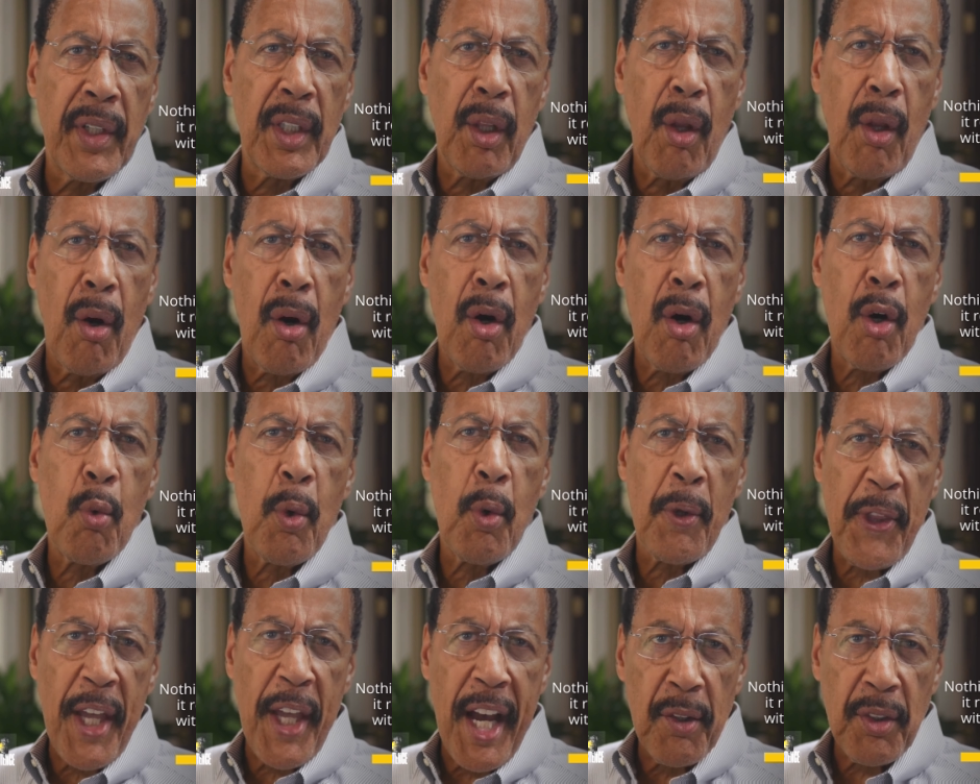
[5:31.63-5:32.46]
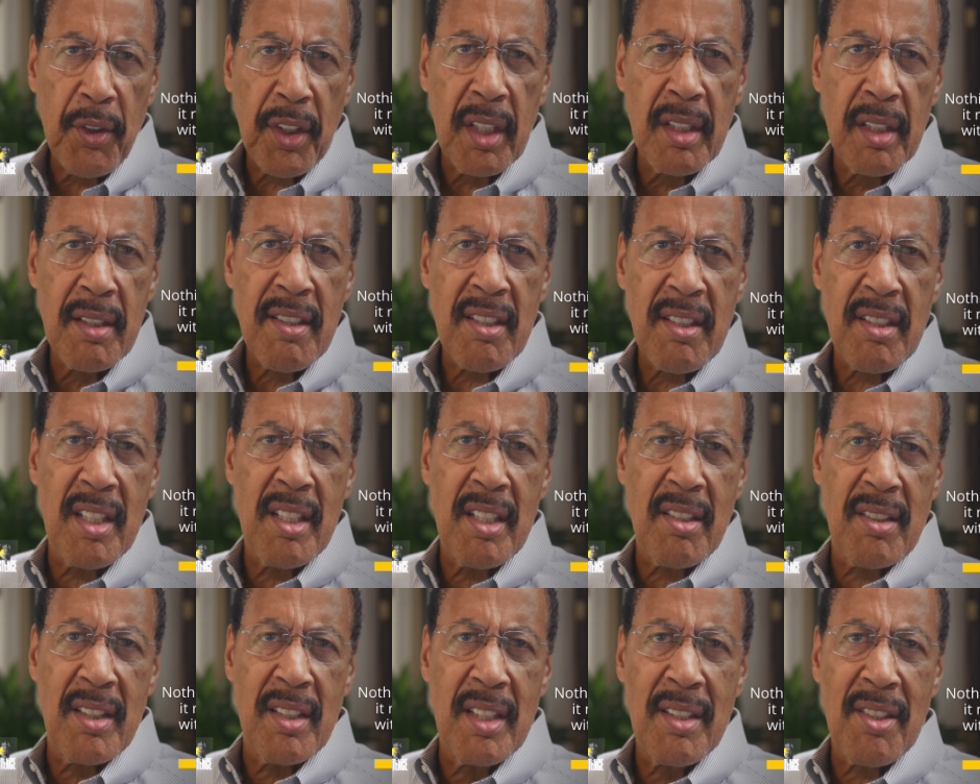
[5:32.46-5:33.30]
long without
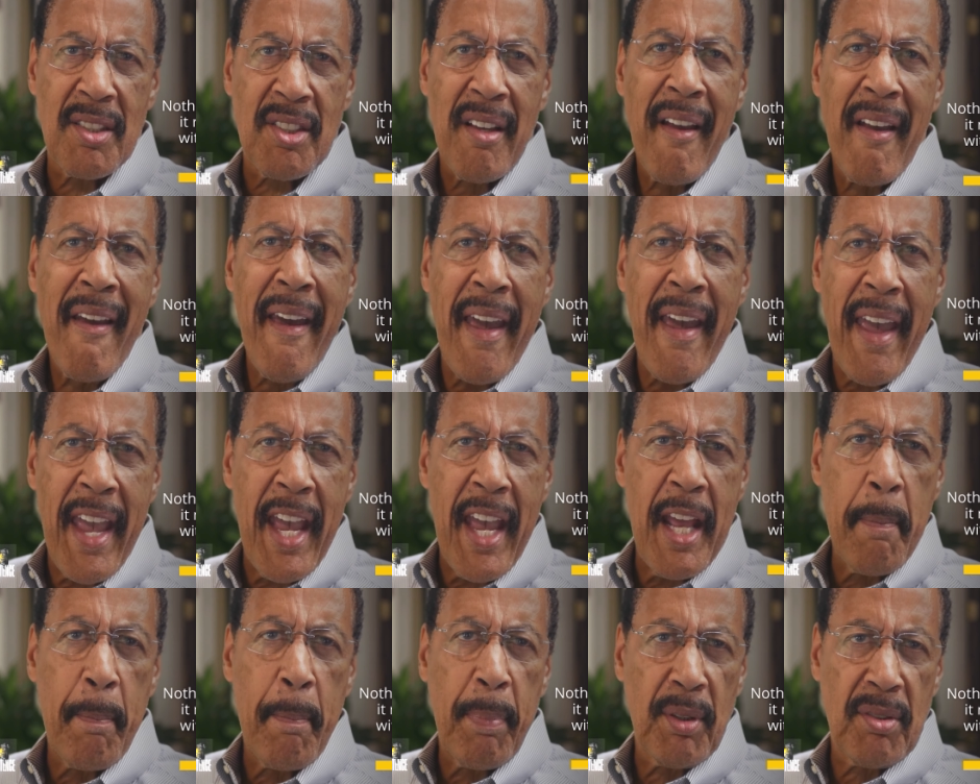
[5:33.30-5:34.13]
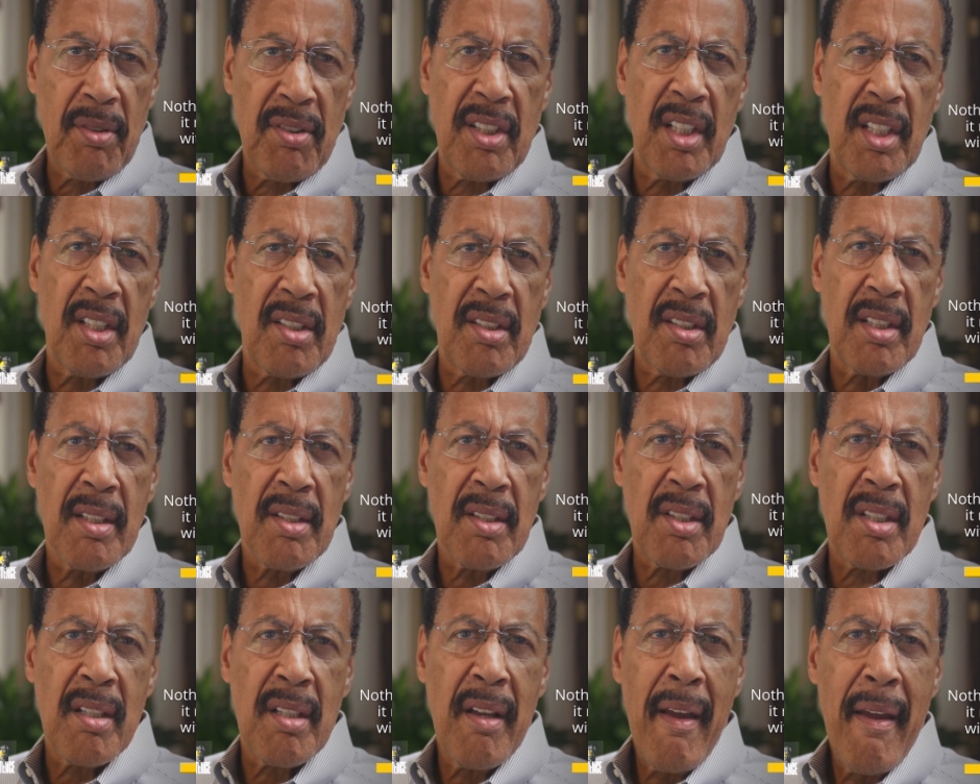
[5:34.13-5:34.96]
consistency and
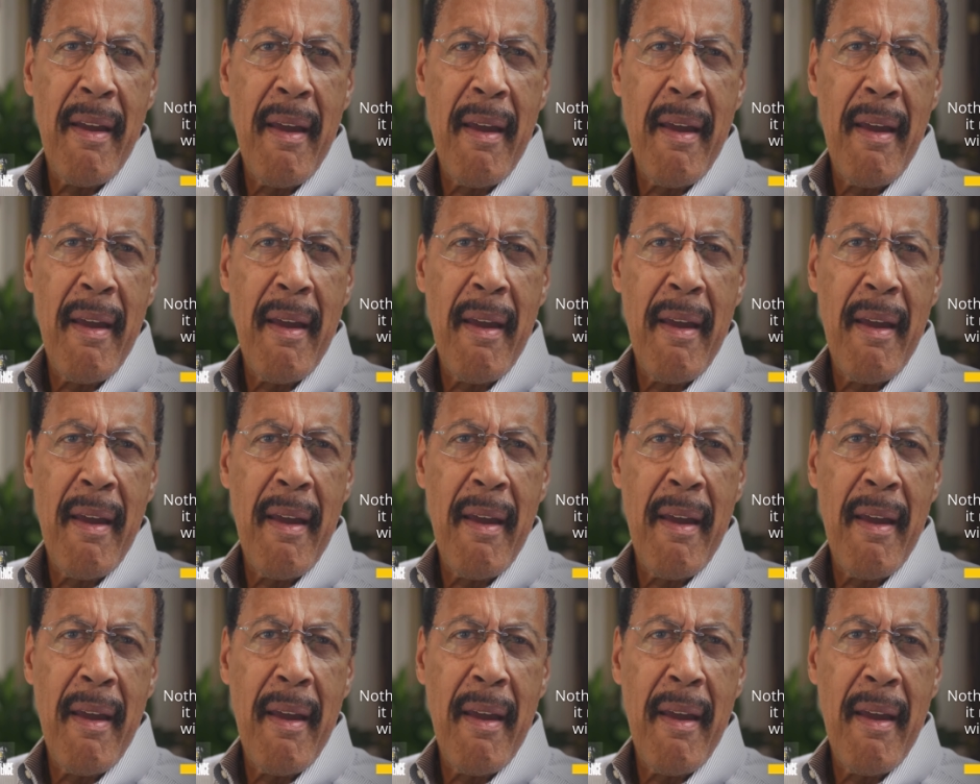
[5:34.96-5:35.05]
persistence.